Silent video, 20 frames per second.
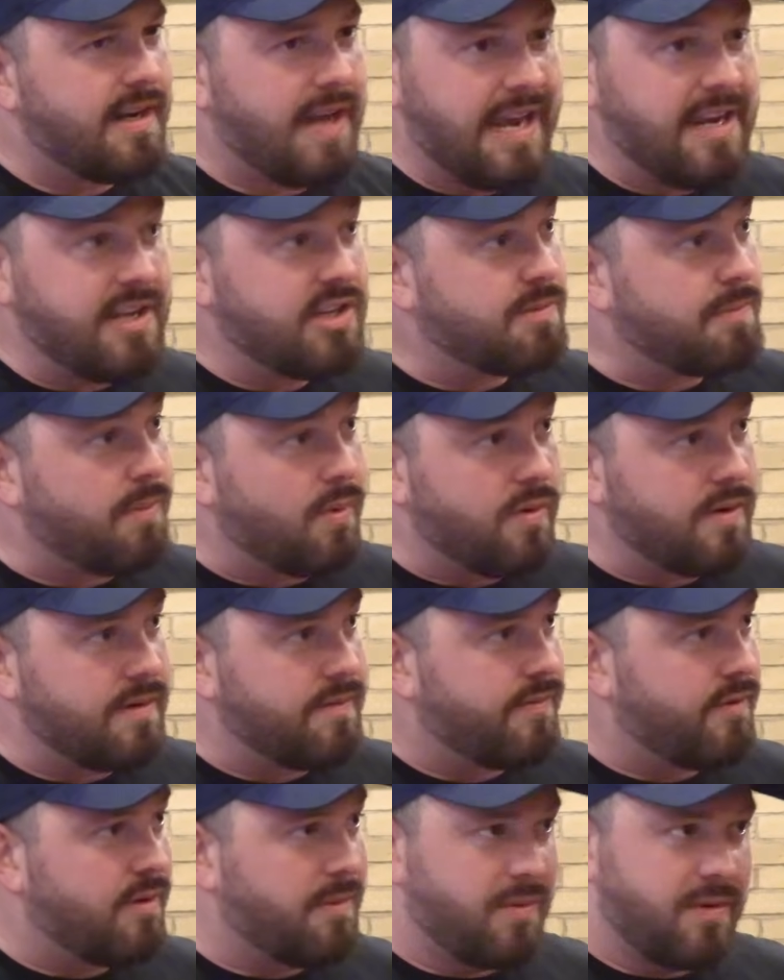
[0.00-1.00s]
any sport,
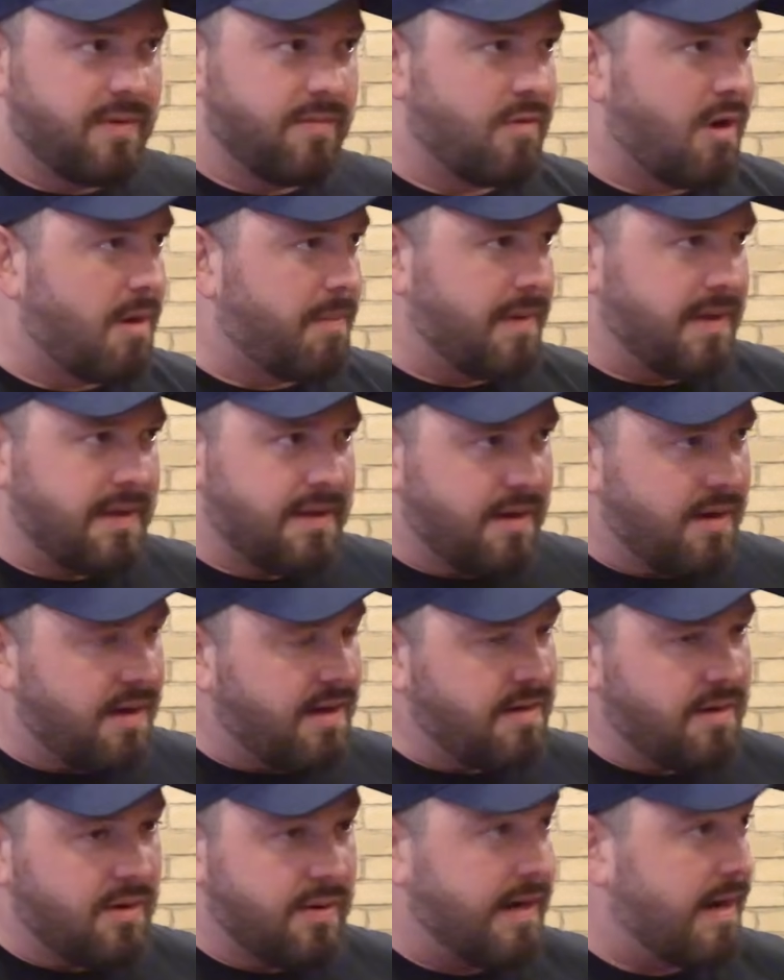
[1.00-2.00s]
in football and rugby, and
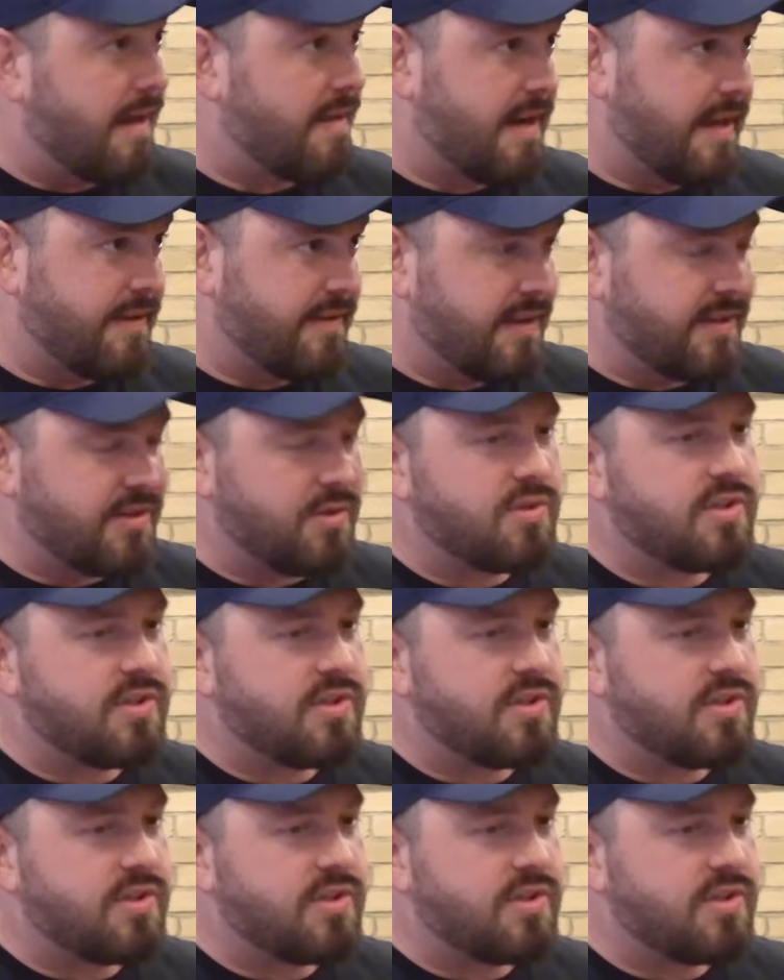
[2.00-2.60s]
in athletics.